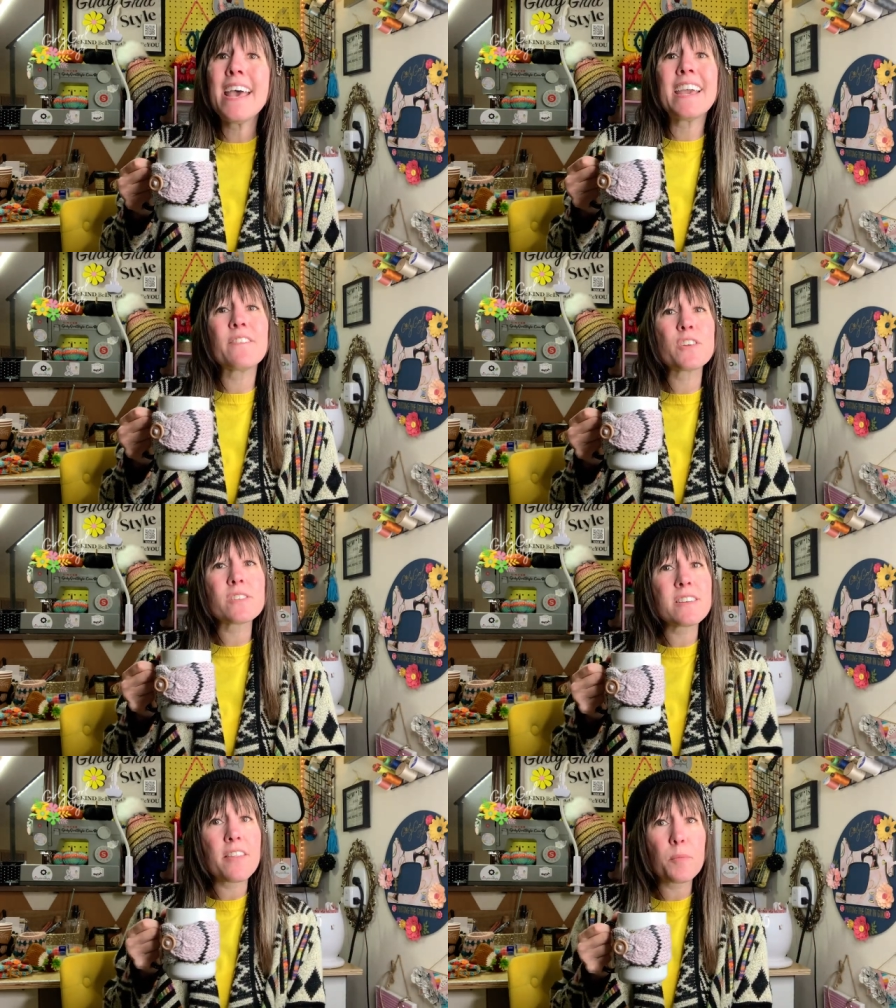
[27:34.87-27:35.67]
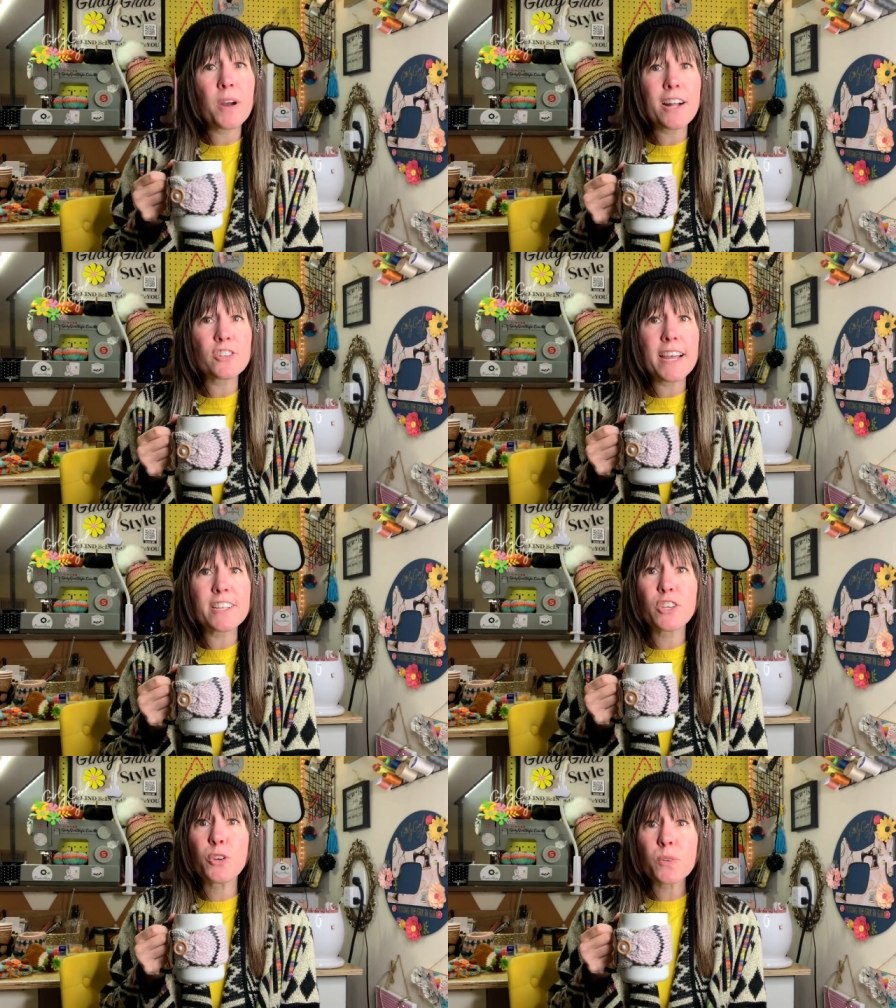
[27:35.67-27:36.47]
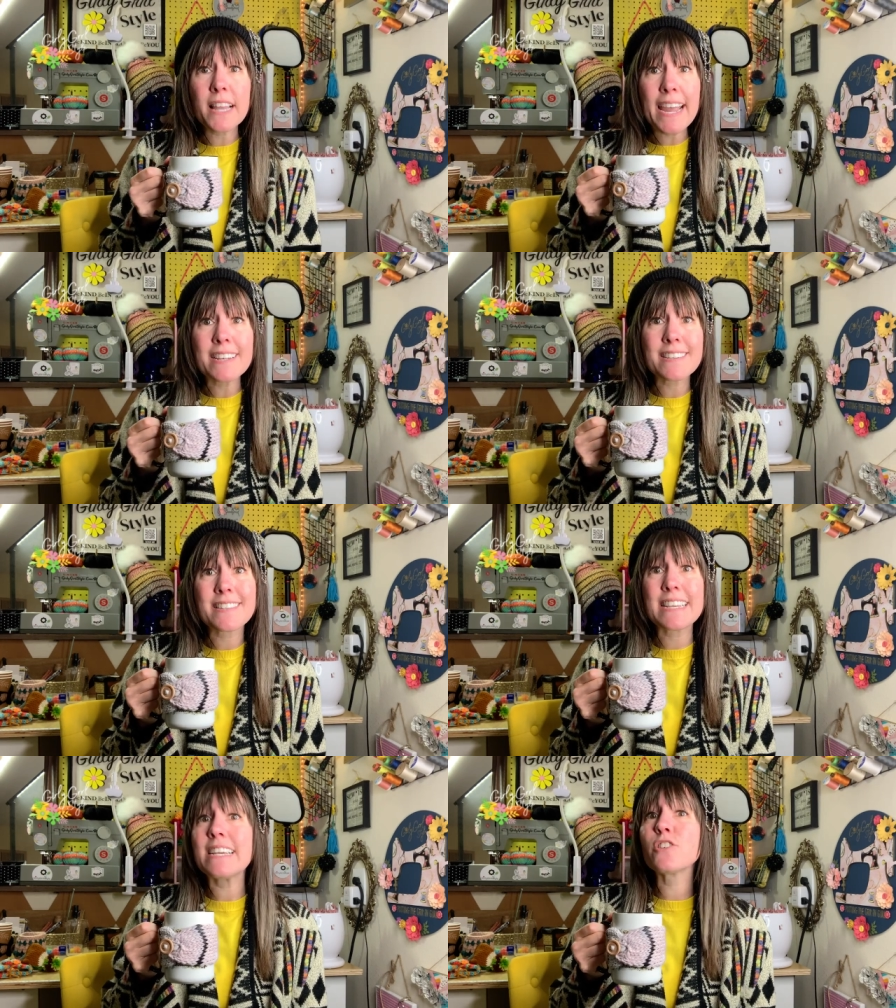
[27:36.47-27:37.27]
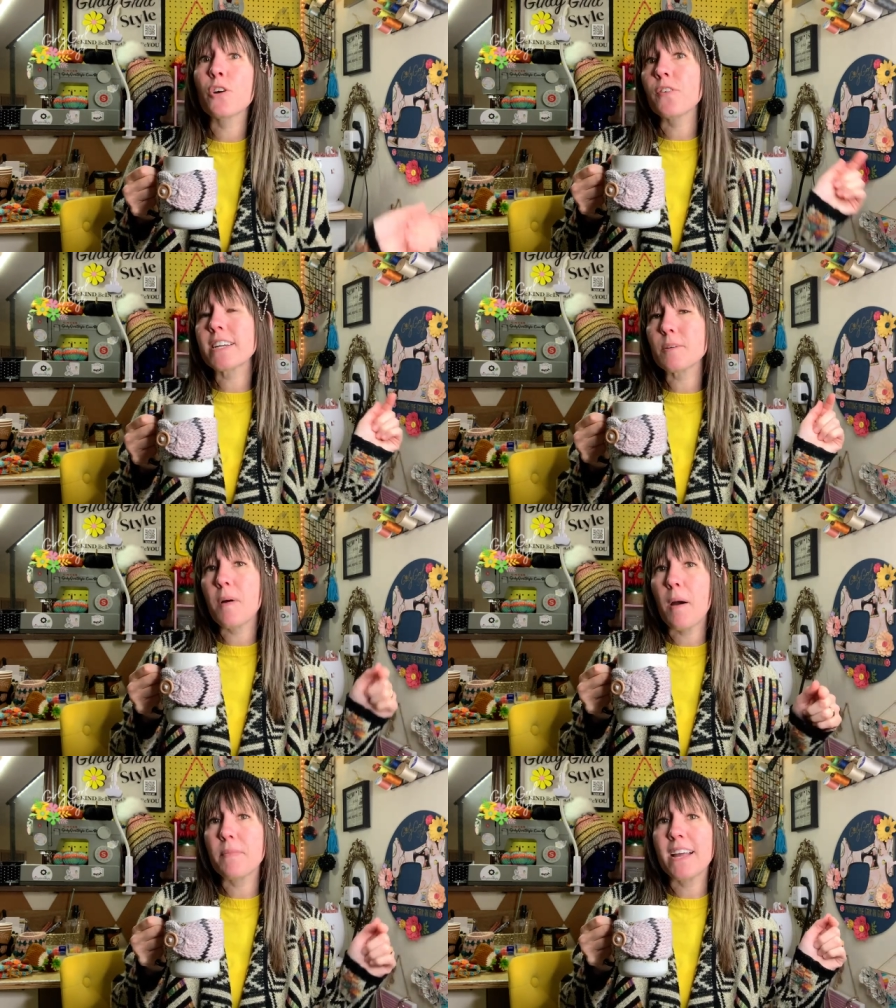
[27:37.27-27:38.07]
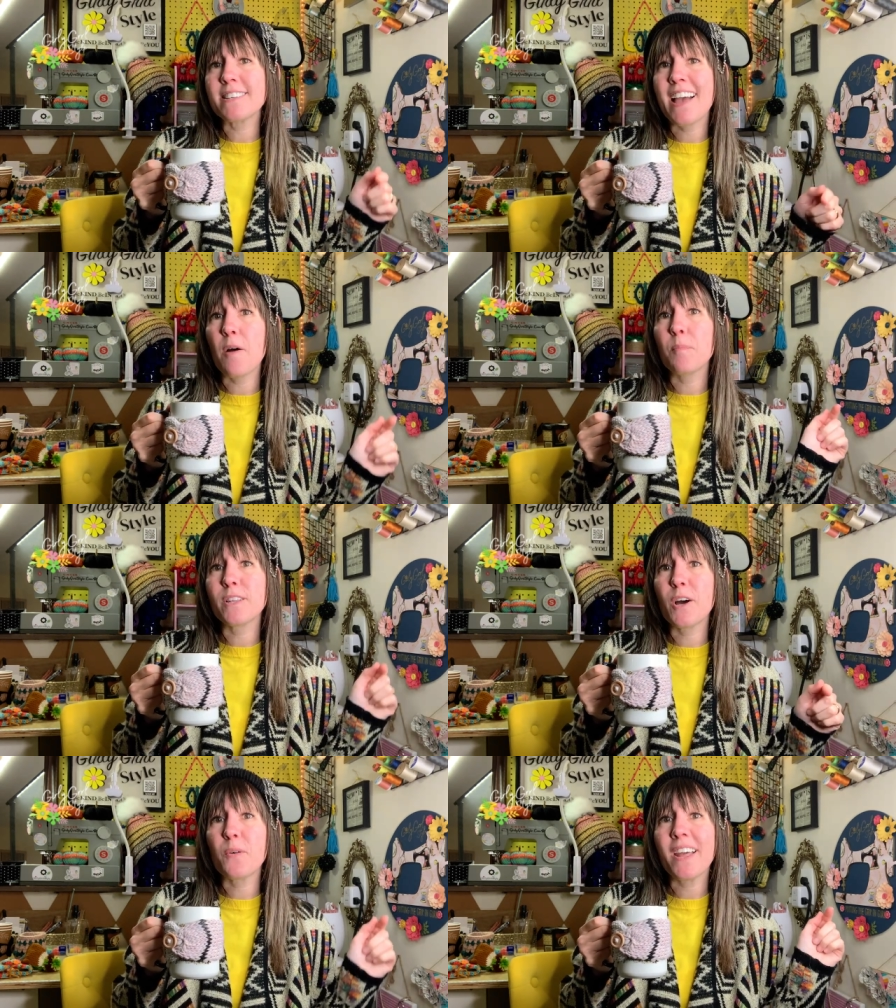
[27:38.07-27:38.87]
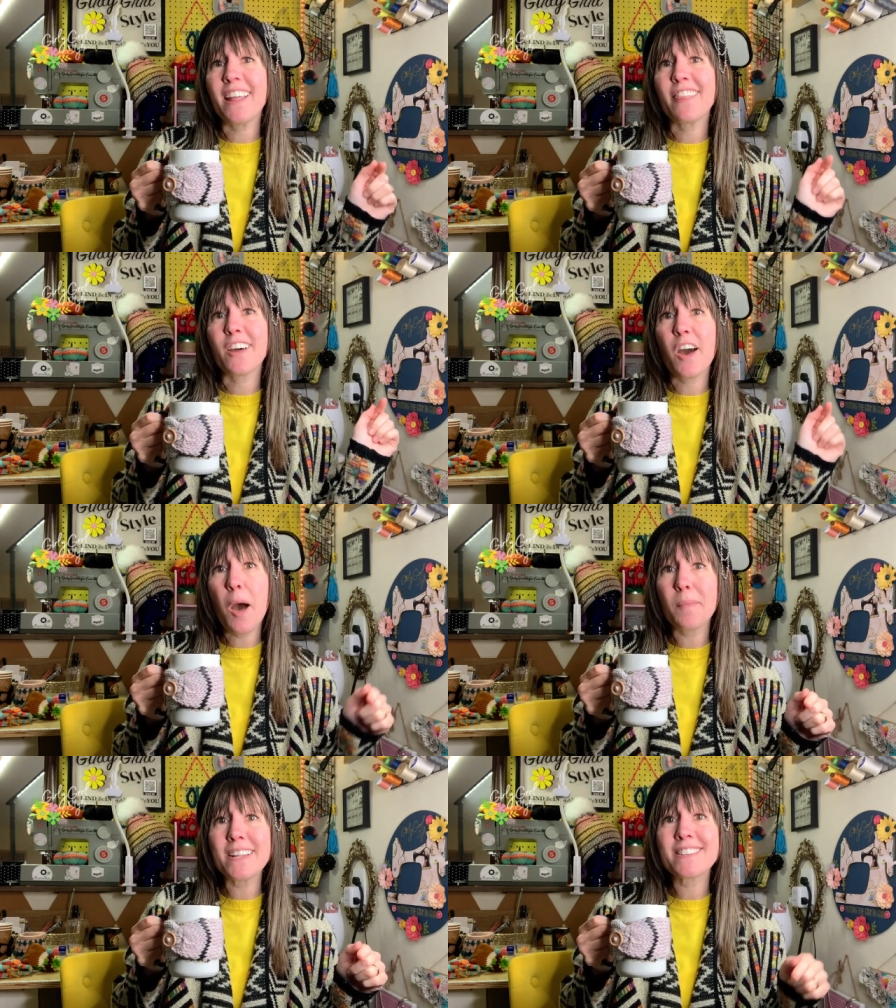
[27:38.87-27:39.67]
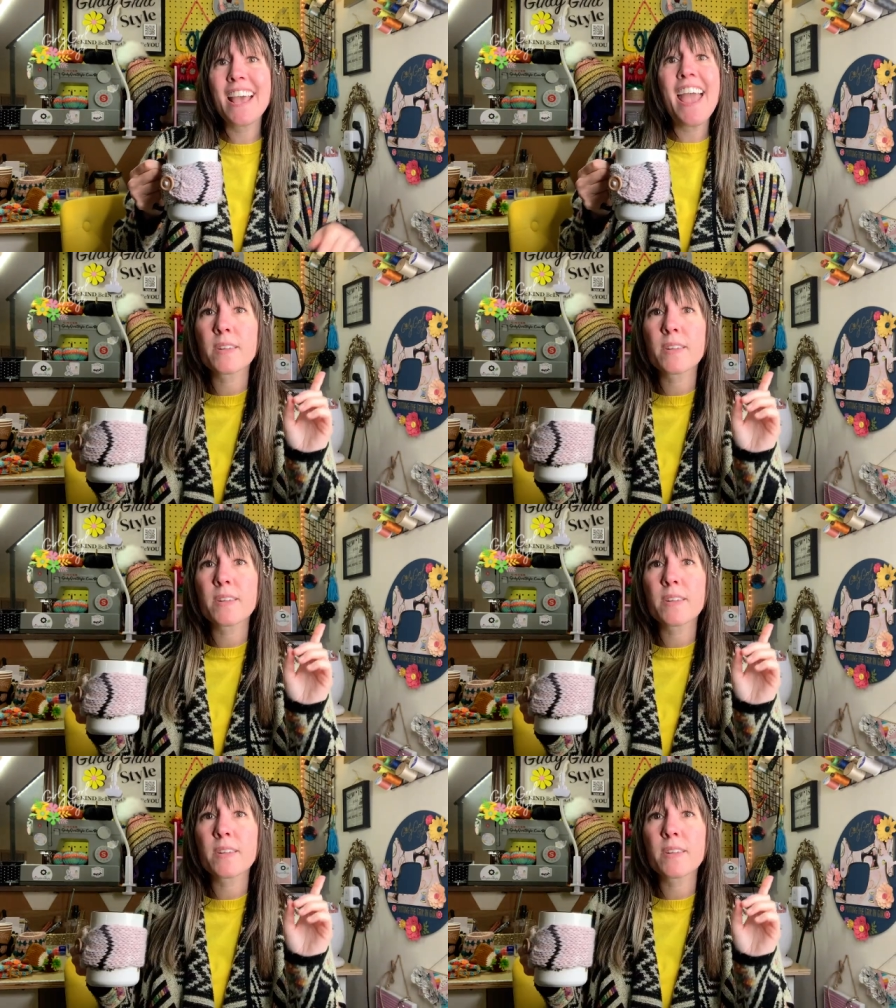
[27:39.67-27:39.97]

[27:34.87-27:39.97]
If there's another project you'd like to see, don't forget to pop that down below in the comments.